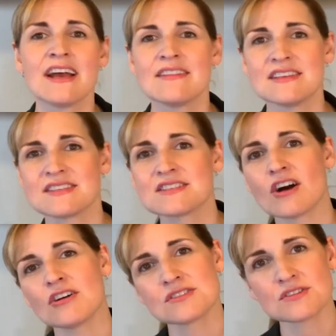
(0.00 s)
This is
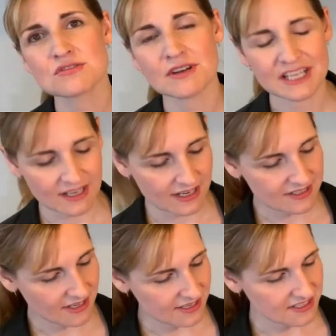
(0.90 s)
also
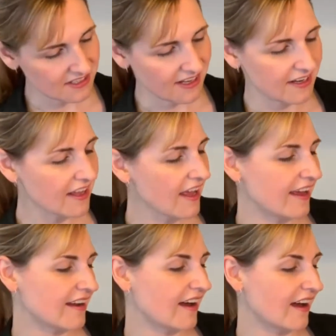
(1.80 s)
$29.99,
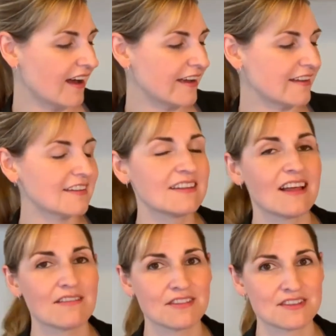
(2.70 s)
and I
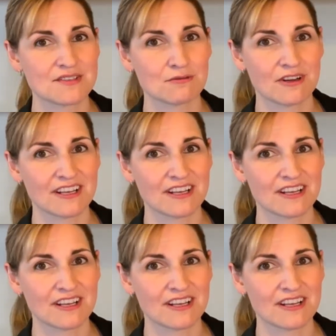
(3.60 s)
love this one.